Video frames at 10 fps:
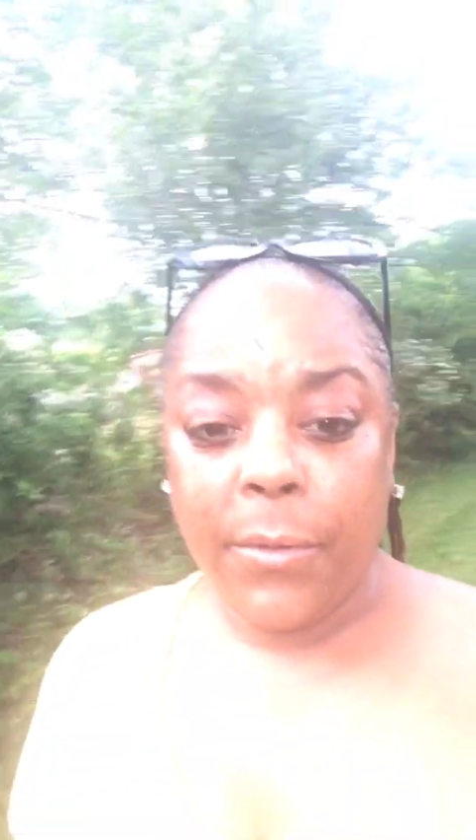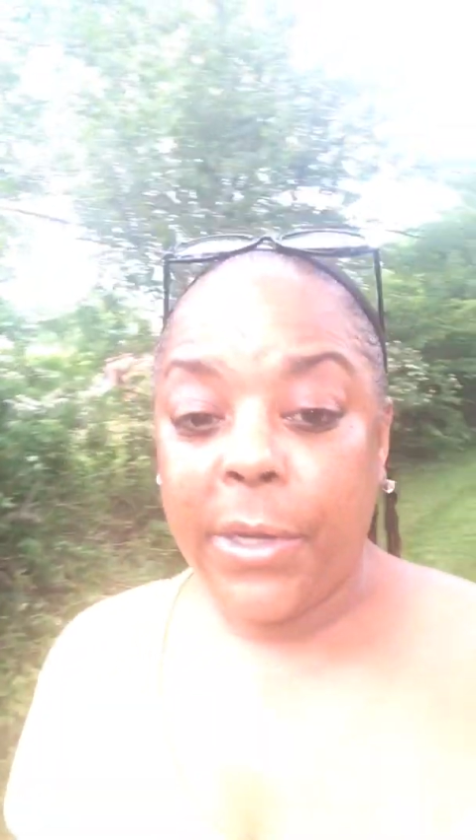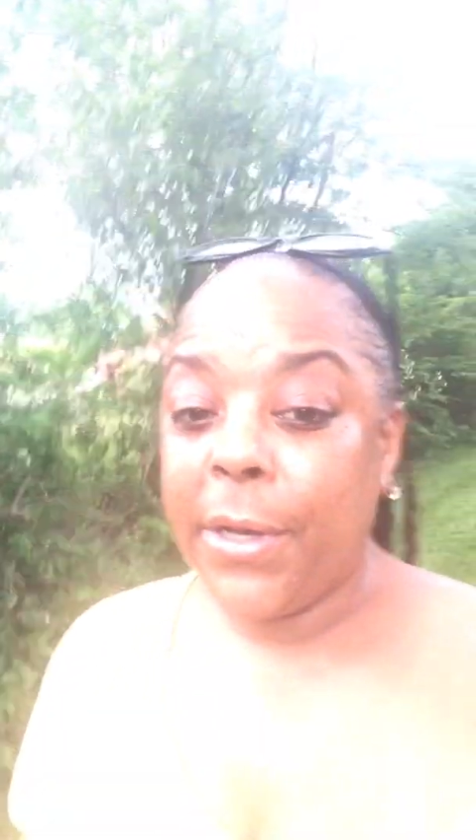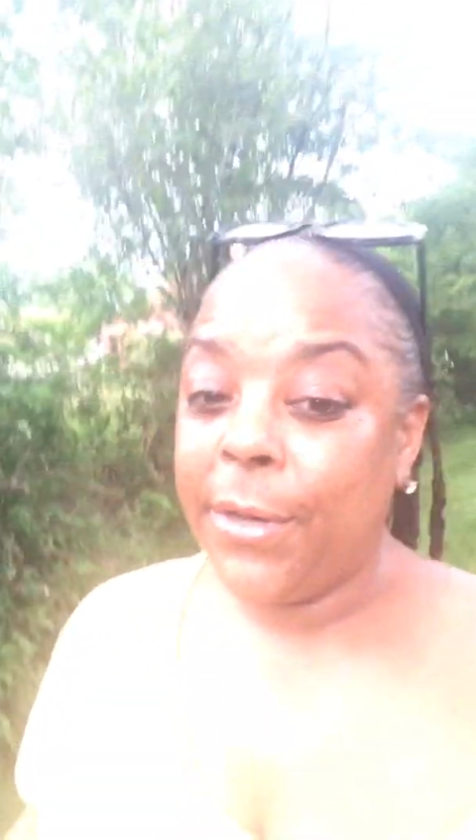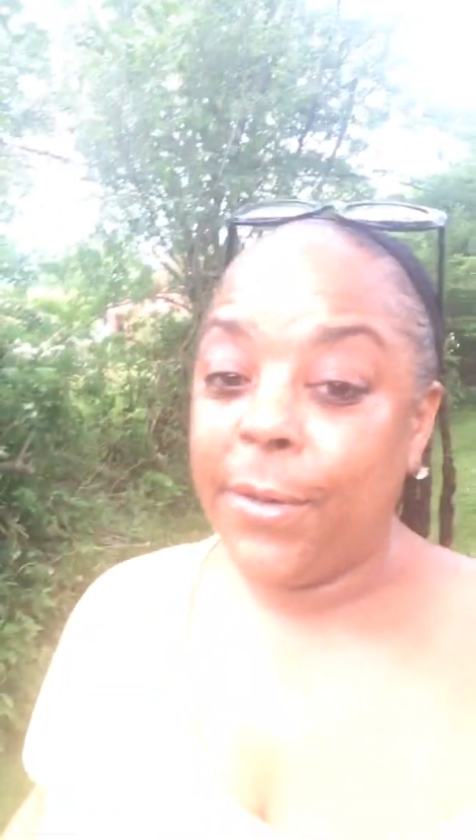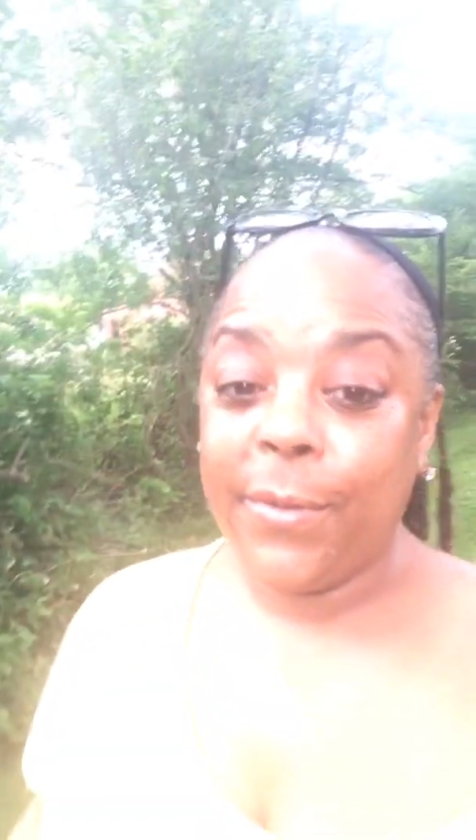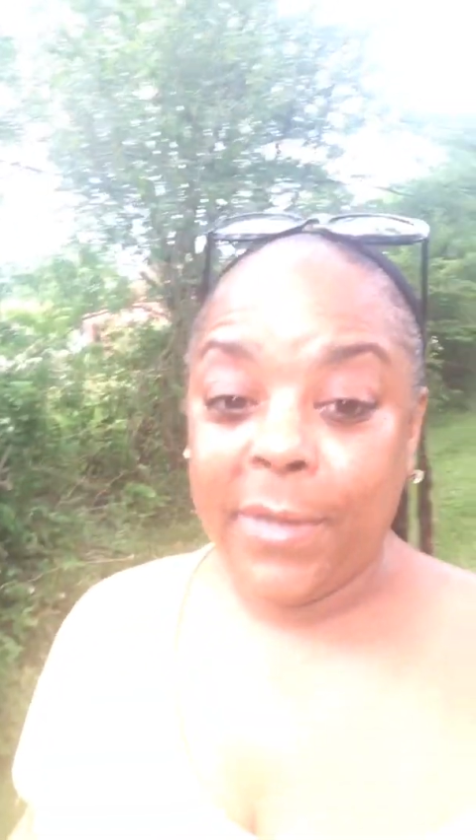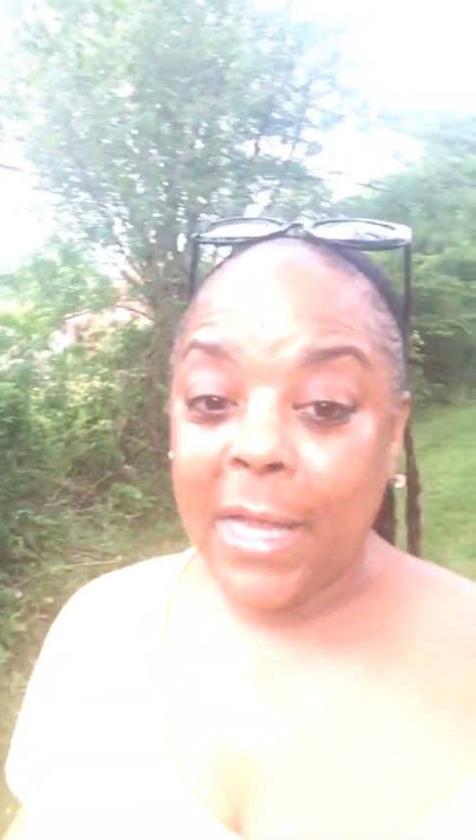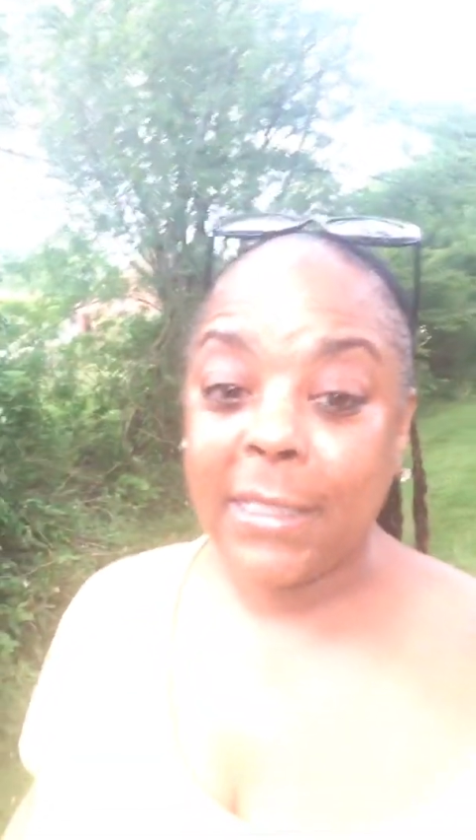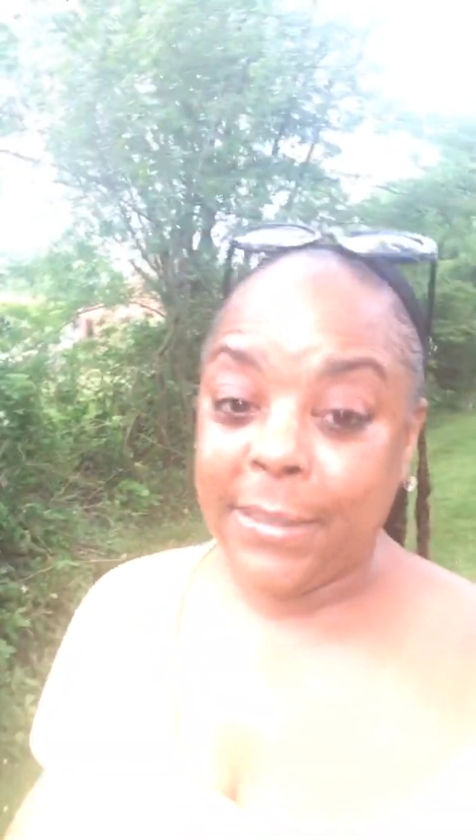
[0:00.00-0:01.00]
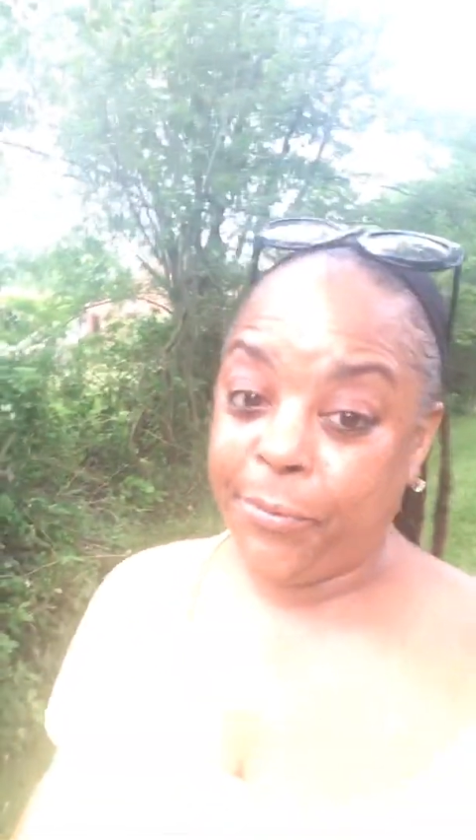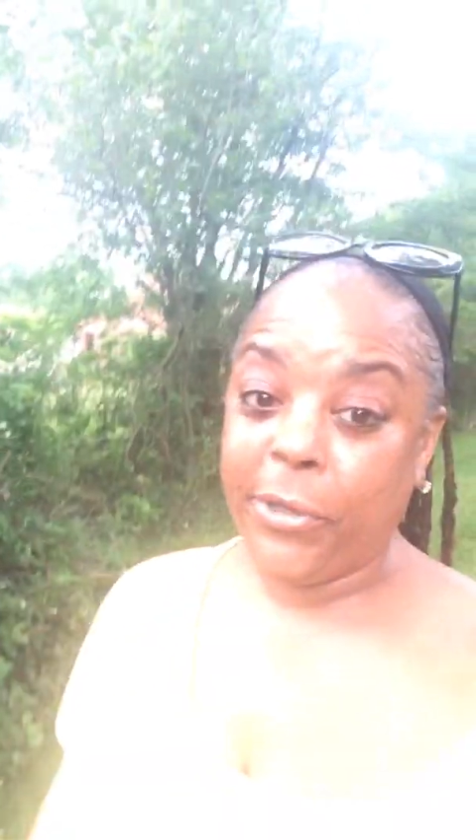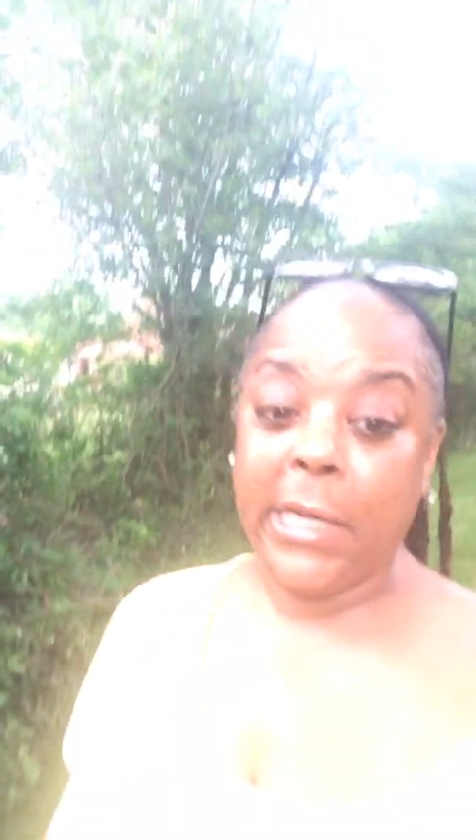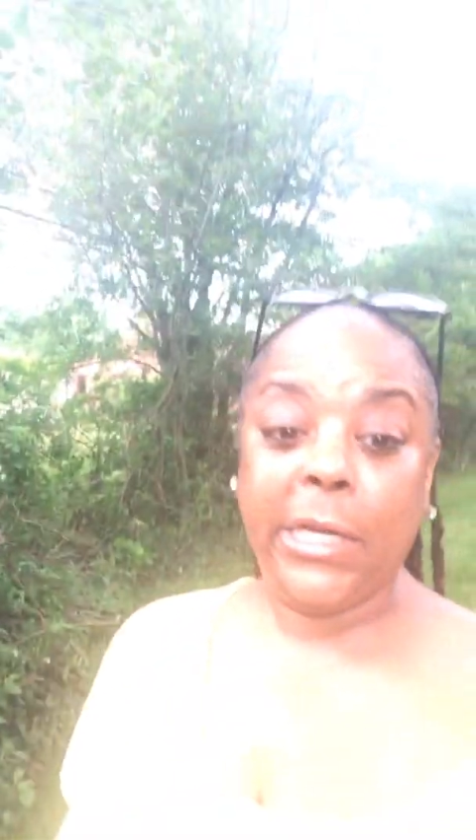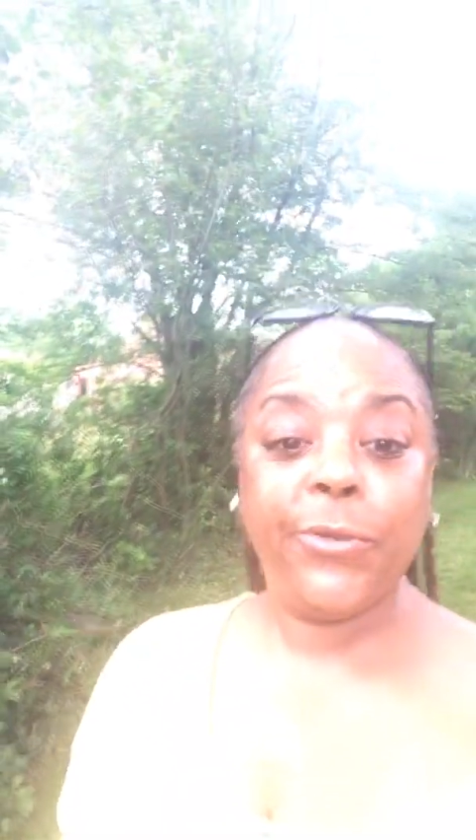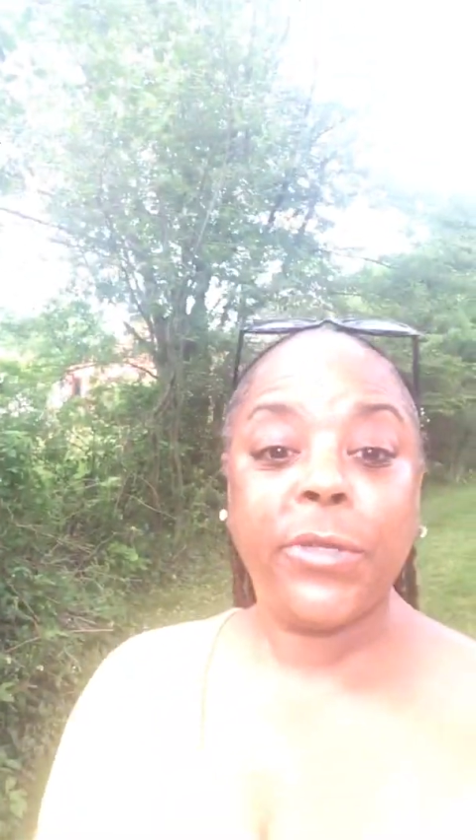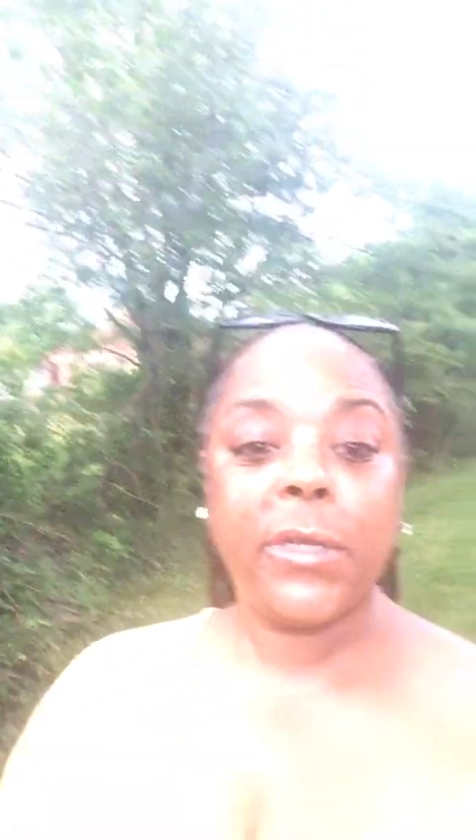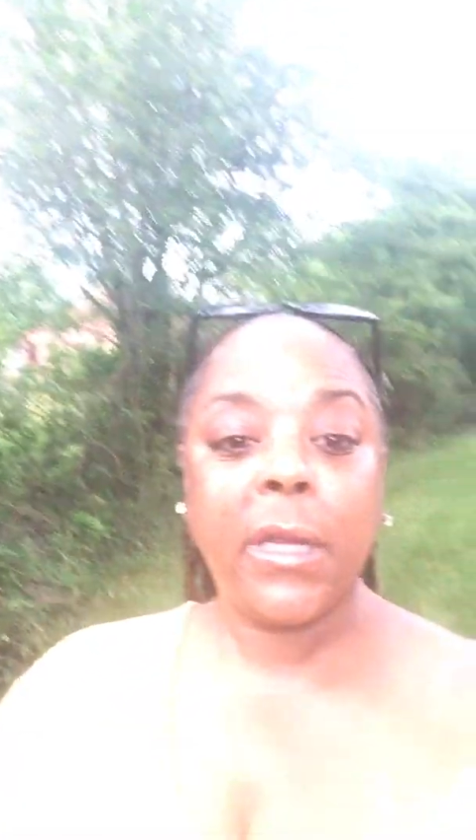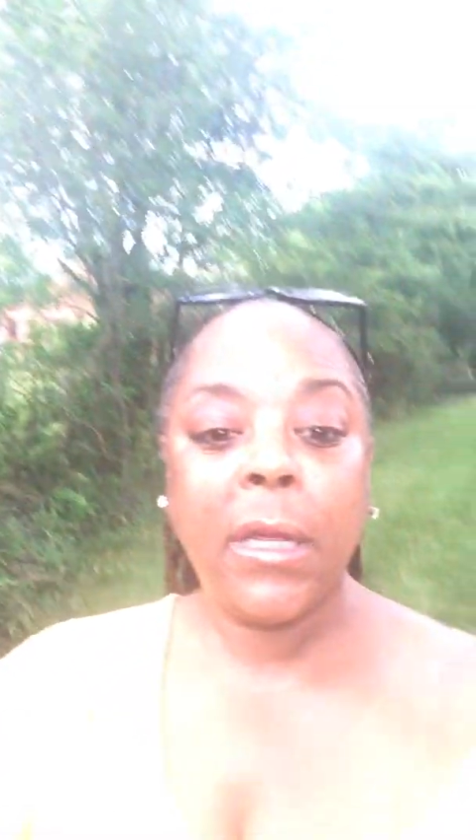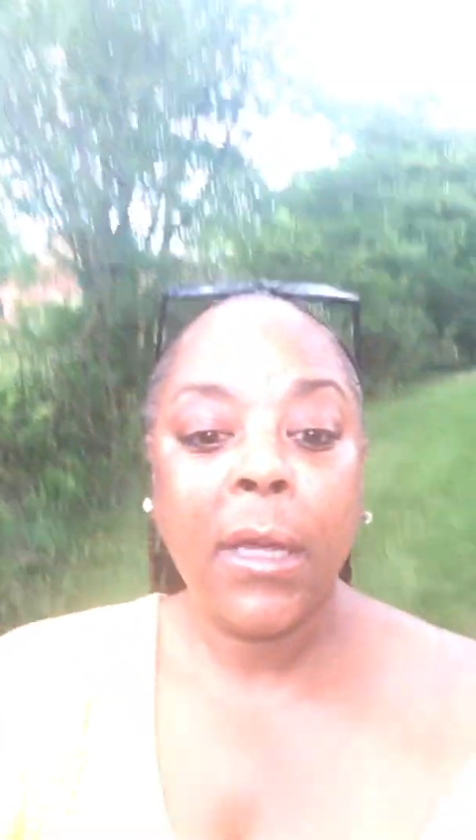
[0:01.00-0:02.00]
Well, that's pretty
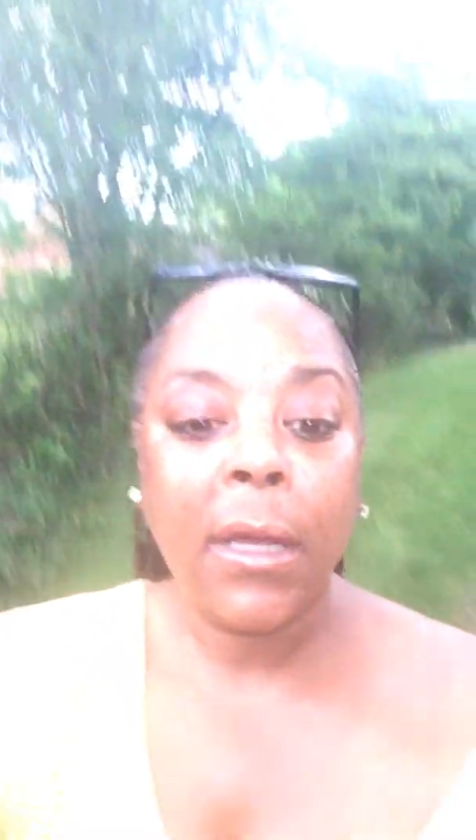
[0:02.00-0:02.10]
interesting.